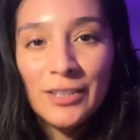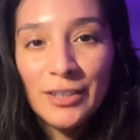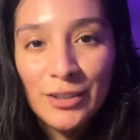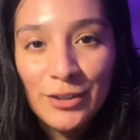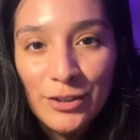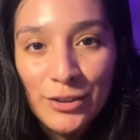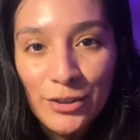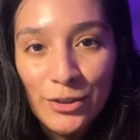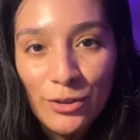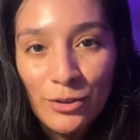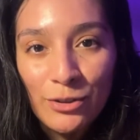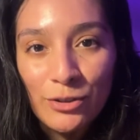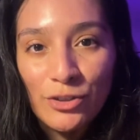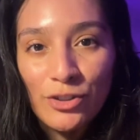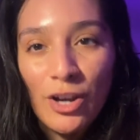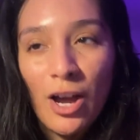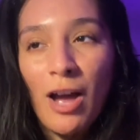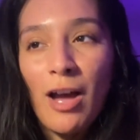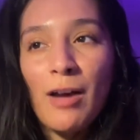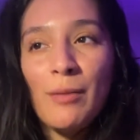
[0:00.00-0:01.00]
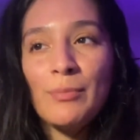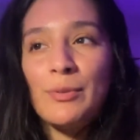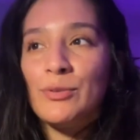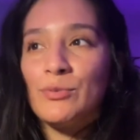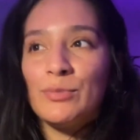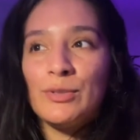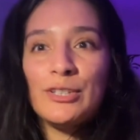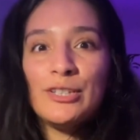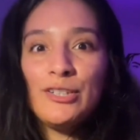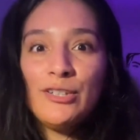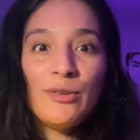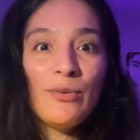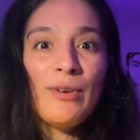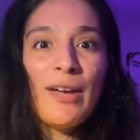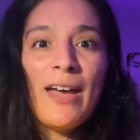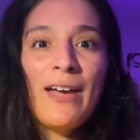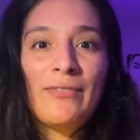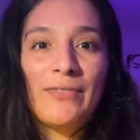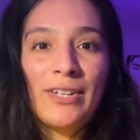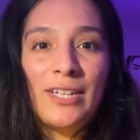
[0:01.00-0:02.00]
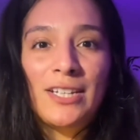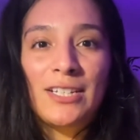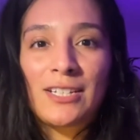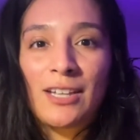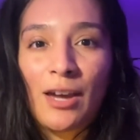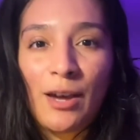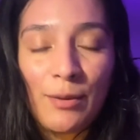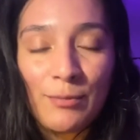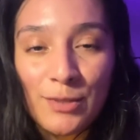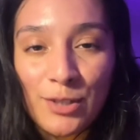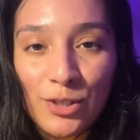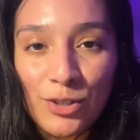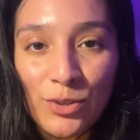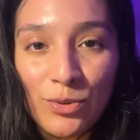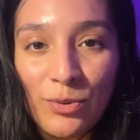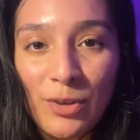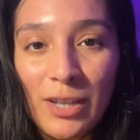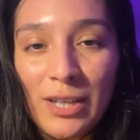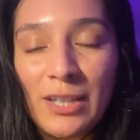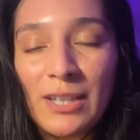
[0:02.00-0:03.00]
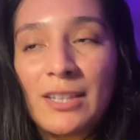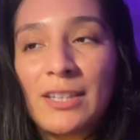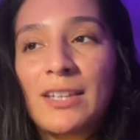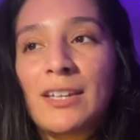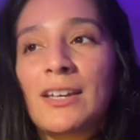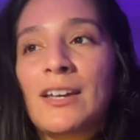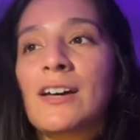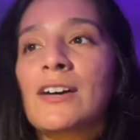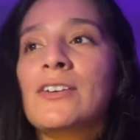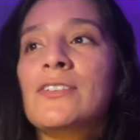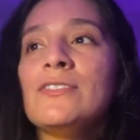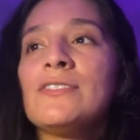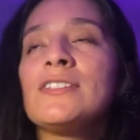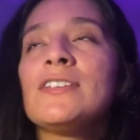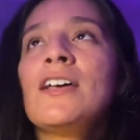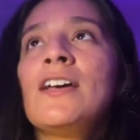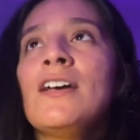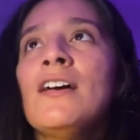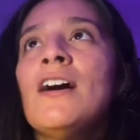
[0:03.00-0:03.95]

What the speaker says: into your job and really don't have any time to do anything else.